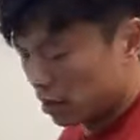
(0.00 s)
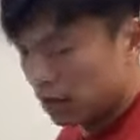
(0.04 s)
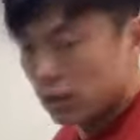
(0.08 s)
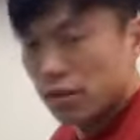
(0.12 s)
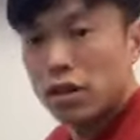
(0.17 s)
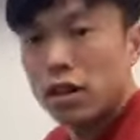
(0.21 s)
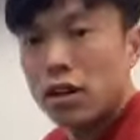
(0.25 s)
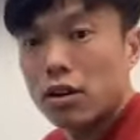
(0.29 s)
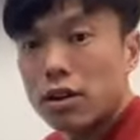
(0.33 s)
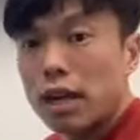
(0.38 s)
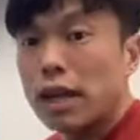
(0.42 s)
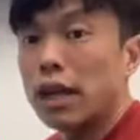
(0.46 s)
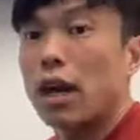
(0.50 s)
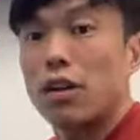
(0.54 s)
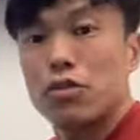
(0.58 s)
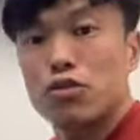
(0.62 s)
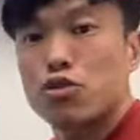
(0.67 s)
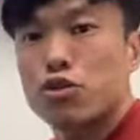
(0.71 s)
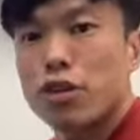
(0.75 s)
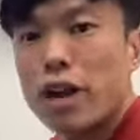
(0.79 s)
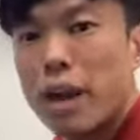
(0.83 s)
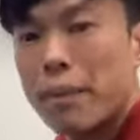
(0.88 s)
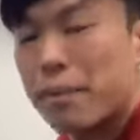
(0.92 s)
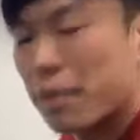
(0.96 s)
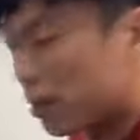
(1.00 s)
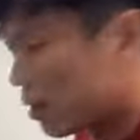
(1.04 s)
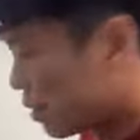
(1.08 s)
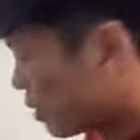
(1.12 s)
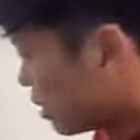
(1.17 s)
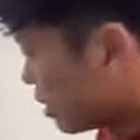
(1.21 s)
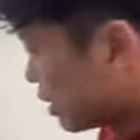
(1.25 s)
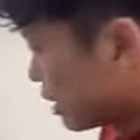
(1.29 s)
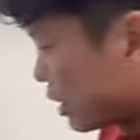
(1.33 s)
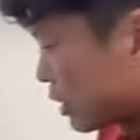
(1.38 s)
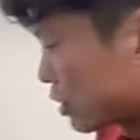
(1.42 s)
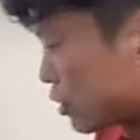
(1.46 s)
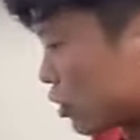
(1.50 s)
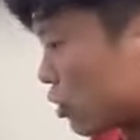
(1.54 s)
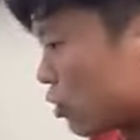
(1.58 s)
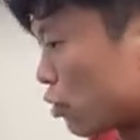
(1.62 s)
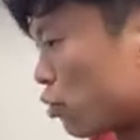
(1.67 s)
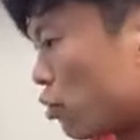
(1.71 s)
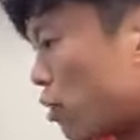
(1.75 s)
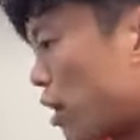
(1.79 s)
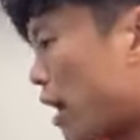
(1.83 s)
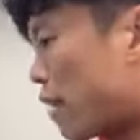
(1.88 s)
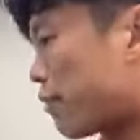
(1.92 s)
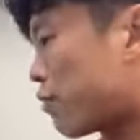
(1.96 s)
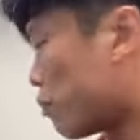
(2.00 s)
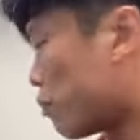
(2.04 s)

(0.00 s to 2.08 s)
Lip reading: A lot of trap. So you have to